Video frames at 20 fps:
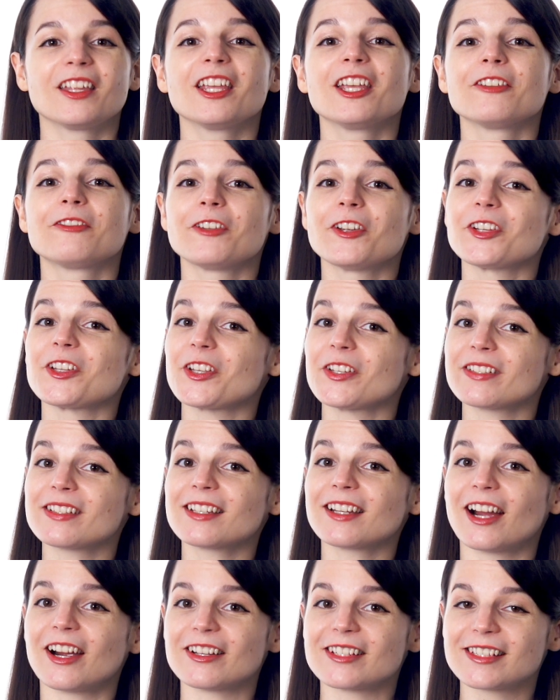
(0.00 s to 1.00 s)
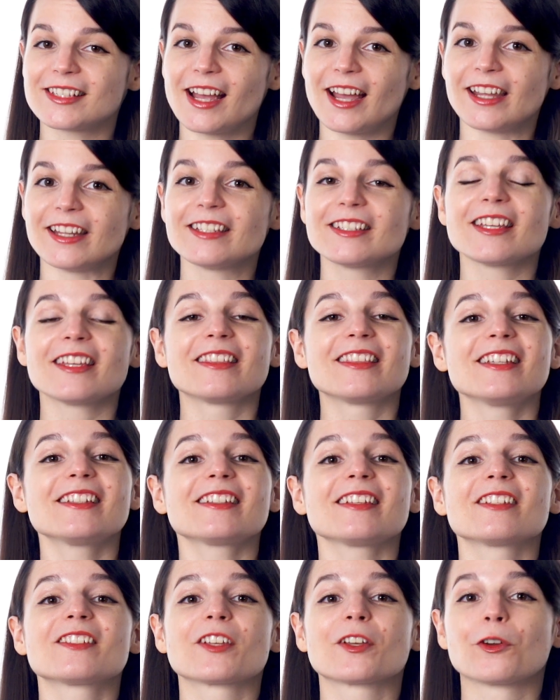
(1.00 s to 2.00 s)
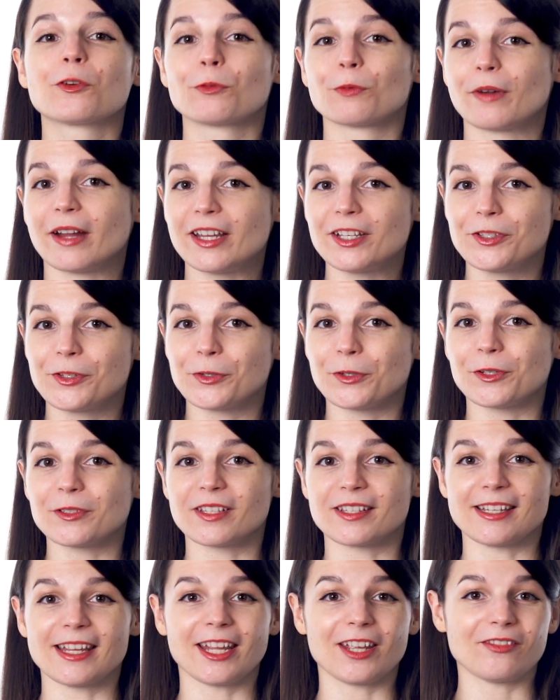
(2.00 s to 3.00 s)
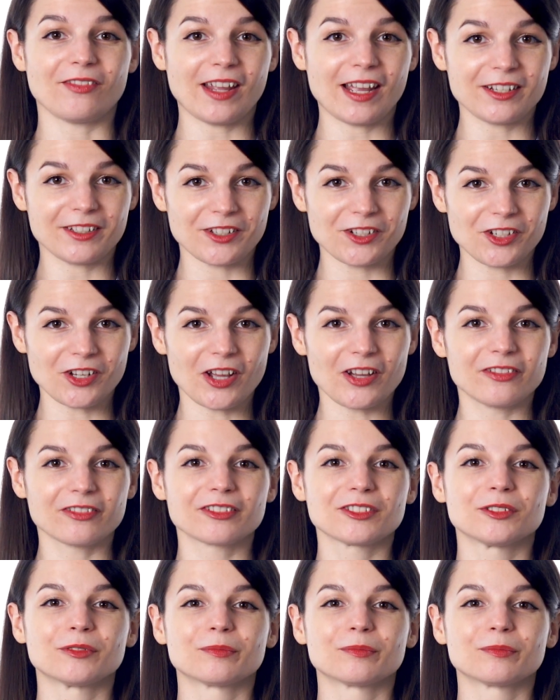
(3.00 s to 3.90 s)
If you're using our site, this is a great tool to take advantage of.